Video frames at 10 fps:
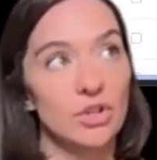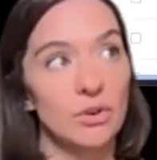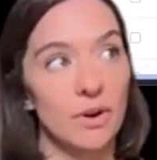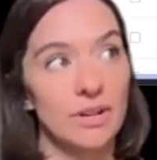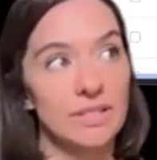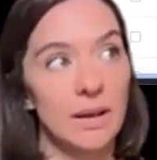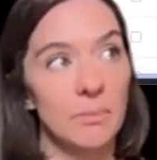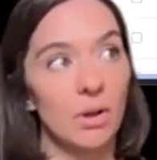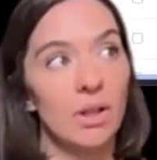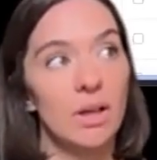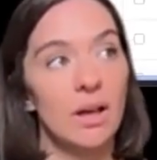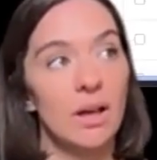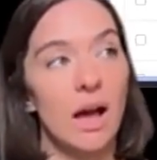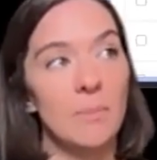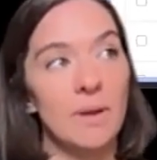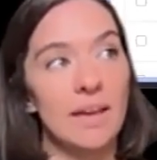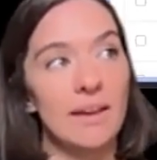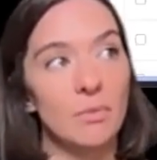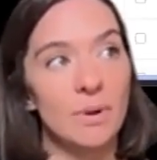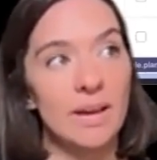So, for example,
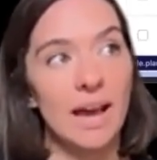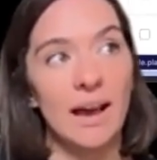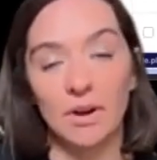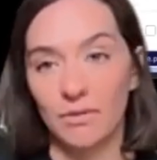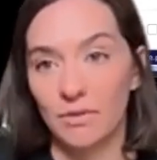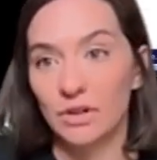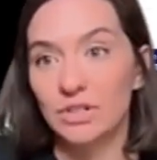if we have a first